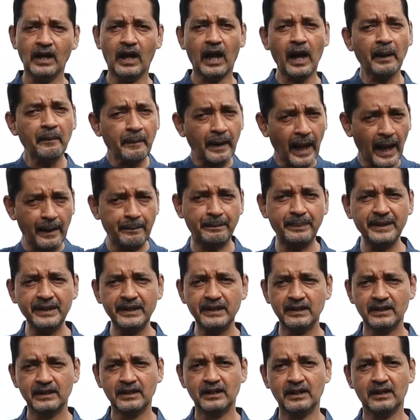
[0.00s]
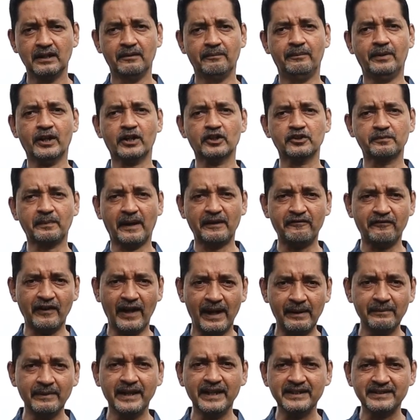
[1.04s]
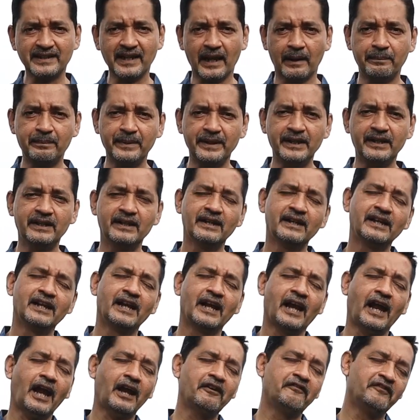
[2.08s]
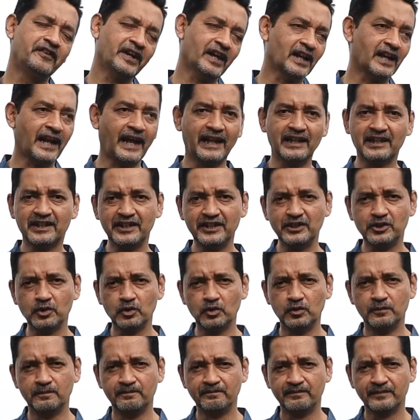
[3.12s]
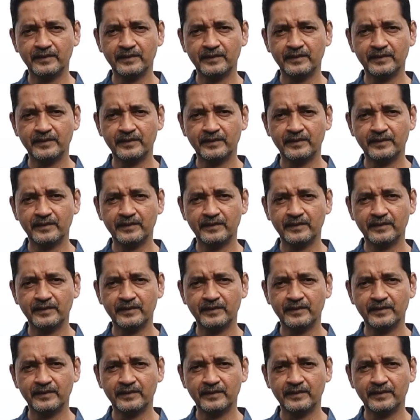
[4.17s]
I am happy because my family is happy and we are healthy too."